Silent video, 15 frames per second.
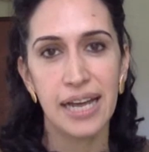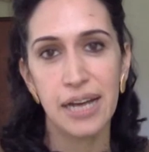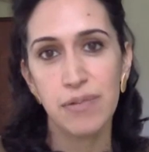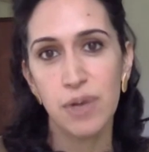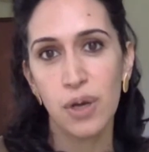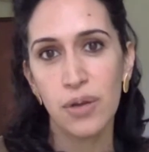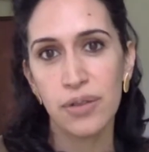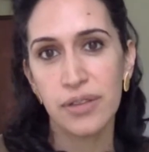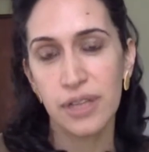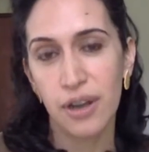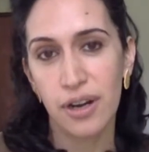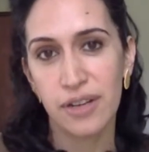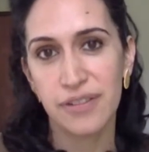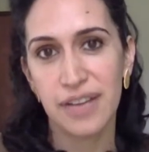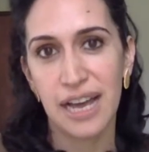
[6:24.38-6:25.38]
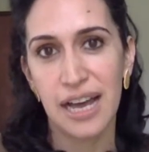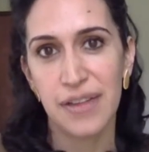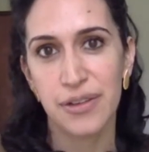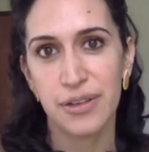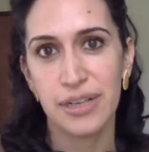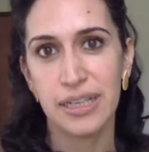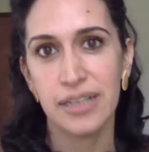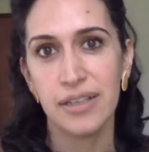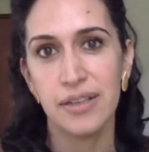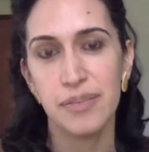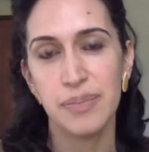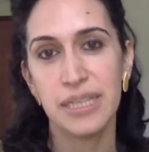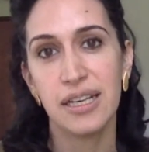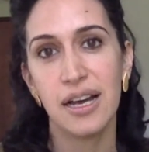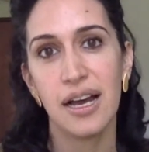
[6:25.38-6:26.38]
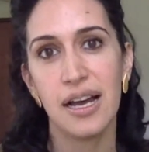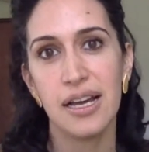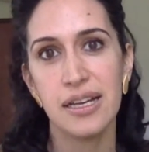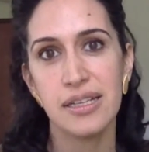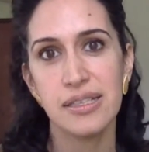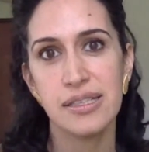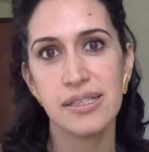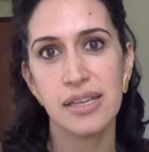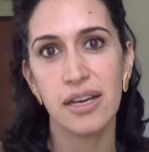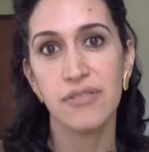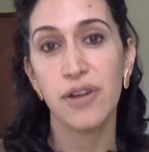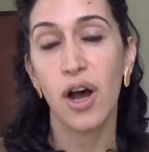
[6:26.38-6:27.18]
I wrote The Art of Gathering because of